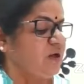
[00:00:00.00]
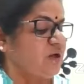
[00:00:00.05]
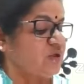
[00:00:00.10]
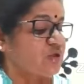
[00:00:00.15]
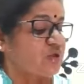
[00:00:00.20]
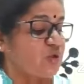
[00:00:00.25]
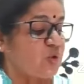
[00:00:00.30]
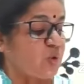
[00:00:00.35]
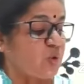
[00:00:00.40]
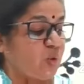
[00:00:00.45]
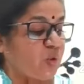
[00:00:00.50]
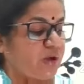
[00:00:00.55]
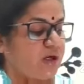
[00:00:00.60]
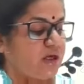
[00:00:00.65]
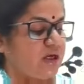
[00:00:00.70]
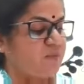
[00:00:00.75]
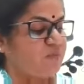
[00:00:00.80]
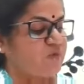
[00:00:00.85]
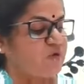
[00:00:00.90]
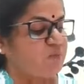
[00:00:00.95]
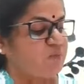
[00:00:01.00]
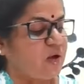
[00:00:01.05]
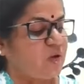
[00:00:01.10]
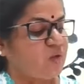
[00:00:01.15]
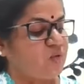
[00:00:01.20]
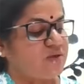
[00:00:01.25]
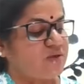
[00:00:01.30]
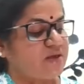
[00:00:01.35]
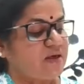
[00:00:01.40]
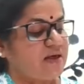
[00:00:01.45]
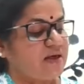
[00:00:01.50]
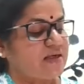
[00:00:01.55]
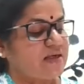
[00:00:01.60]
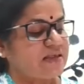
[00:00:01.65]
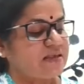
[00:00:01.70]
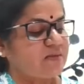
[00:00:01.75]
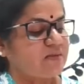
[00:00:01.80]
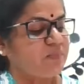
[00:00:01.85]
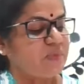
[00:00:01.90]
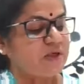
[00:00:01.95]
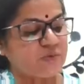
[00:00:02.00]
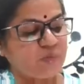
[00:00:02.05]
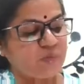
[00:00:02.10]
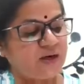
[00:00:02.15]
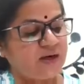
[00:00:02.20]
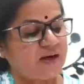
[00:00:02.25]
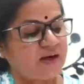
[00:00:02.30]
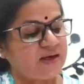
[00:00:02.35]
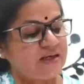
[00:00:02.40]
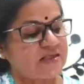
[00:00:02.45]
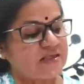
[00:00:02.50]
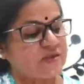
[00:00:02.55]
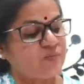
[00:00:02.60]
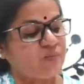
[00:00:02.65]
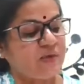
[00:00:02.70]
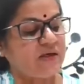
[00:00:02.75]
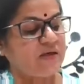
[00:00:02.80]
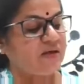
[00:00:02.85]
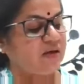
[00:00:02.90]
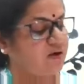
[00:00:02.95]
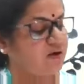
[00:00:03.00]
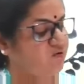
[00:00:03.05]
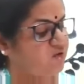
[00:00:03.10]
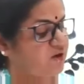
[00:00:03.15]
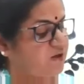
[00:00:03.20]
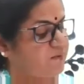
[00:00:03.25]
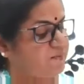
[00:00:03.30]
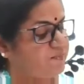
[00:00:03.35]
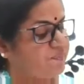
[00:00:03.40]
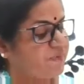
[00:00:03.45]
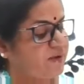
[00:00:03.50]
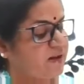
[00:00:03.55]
Snow-capped mountains mesmerize me ever.